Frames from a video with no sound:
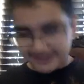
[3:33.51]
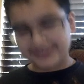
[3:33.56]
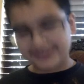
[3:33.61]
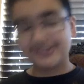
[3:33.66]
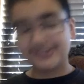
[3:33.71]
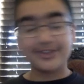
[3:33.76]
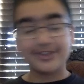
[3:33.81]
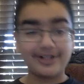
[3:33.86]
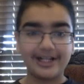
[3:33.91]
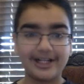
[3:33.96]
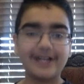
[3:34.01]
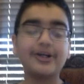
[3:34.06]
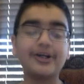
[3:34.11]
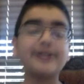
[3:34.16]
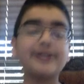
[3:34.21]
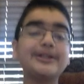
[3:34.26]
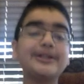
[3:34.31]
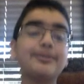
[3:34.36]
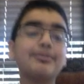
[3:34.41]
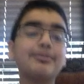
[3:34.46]
sorry, I
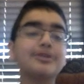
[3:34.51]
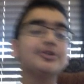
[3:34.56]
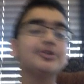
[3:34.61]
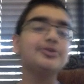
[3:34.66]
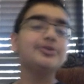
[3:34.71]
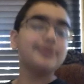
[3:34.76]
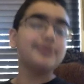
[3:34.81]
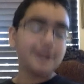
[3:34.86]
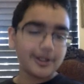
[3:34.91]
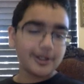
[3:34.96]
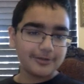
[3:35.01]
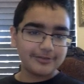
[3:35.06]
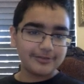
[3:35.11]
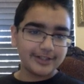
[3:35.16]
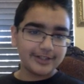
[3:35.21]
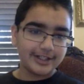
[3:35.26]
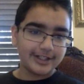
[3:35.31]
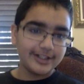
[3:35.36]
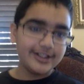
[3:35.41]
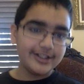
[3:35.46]
got the balloon out of
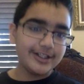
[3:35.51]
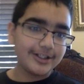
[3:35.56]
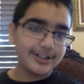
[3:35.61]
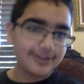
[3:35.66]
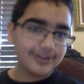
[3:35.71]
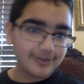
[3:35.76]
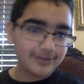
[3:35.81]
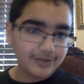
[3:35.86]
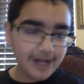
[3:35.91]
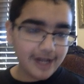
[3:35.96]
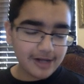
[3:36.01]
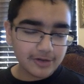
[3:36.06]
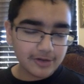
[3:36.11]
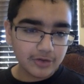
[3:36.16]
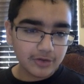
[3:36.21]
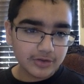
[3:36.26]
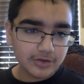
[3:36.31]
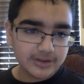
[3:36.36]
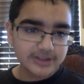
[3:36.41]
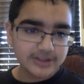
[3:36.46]
the
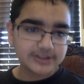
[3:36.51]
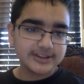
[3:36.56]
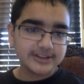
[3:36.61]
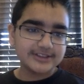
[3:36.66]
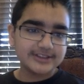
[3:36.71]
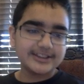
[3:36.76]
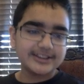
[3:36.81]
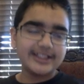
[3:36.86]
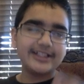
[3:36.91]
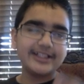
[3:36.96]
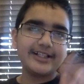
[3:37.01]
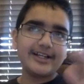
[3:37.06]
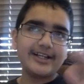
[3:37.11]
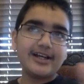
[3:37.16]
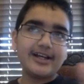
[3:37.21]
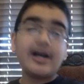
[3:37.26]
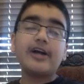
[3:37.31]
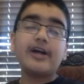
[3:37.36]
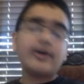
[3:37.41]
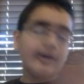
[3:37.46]
golden chest.
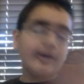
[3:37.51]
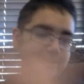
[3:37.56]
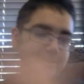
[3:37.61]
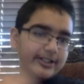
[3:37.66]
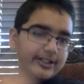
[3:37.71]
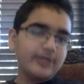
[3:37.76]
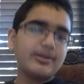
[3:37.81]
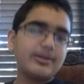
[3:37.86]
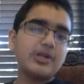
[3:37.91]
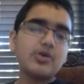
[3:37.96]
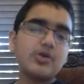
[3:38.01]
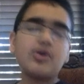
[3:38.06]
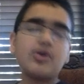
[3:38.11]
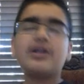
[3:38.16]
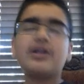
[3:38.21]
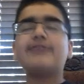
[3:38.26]
I got that on my lower